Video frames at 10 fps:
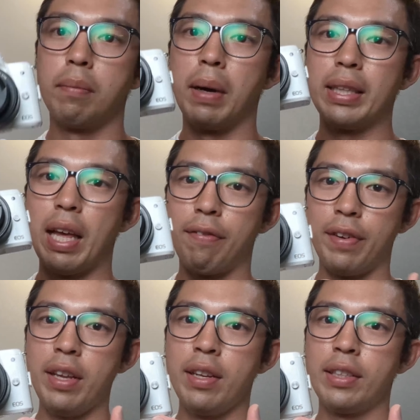but
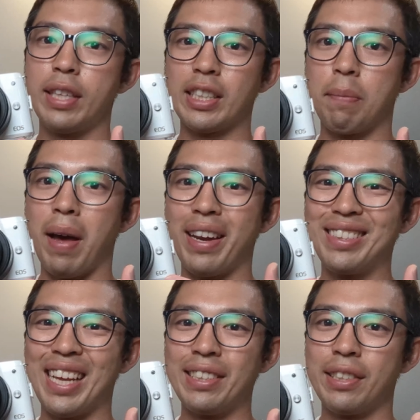definitely this has a better
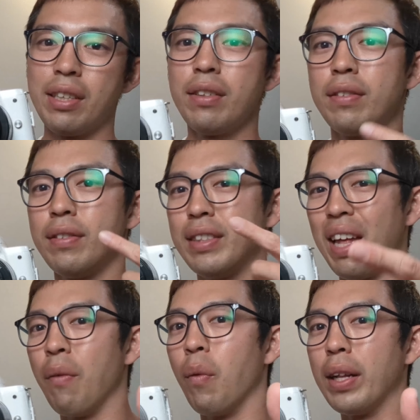sensor
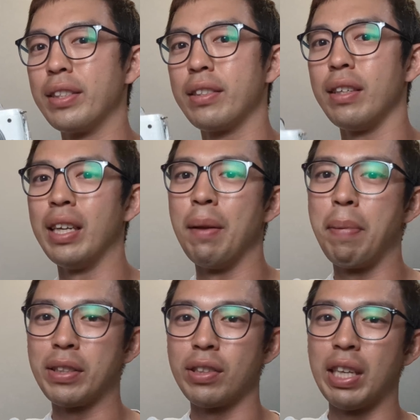than what's in the
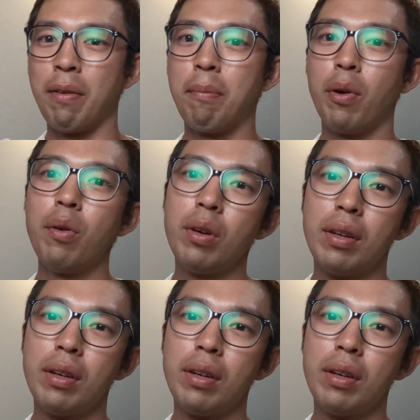Pixel 7 Pro.